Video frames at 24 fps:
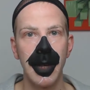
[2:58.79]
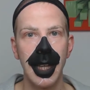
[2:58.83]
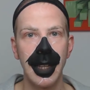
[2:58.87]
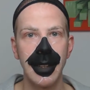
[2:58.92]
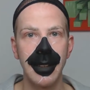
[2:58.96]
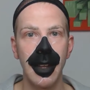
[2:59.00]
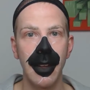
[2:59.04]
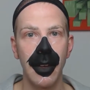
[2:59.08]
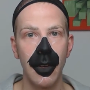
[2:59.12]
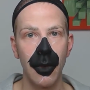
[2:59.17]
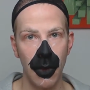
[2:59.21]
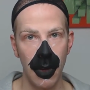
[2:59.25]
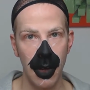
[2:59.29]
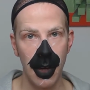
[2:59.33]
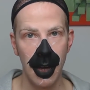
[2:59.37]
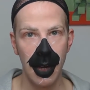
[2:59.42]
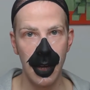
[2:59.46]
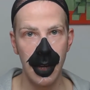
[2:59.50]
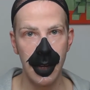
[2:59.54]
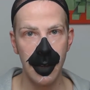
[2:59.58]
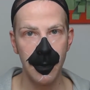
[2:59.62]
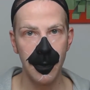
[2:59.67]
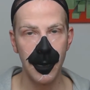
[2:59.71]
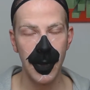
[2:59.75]
let that
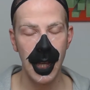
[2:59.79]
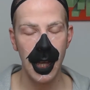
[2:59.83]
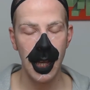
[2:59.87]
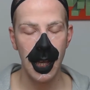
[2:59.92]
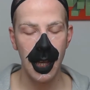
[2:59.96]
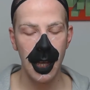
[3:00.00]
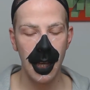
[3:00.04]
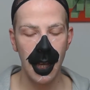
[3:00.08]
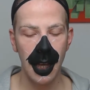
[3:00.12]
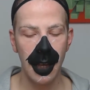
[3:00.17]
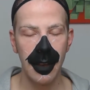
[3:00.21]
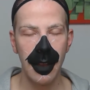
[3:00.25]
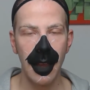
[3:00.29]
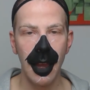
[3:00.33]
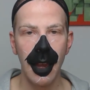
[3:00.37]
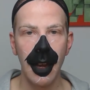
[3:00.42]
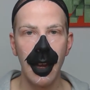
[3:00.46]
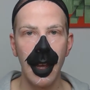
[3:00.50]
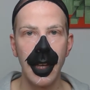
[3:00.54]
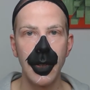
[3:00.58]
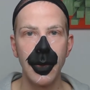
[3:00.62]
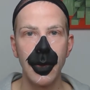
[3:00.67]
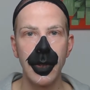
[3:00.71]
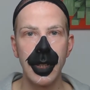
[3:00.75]
dry, and
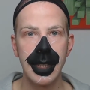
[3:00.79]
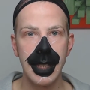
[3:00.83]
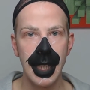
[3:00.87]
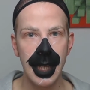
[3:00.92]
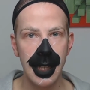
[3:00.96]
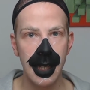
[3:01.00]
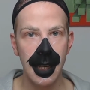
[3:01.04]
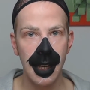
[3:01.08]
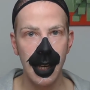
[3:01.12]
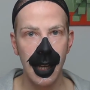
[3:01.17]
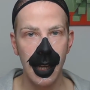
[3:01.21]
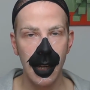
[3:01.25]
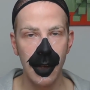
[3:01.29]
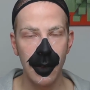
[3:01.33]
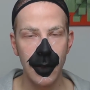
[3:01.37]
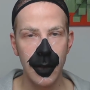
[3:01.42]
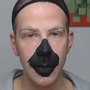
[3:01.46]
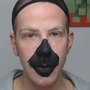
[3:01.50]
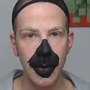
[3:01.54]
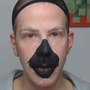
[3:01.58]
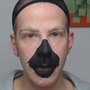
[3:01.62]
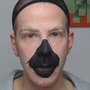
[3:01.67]
then I do a second layer of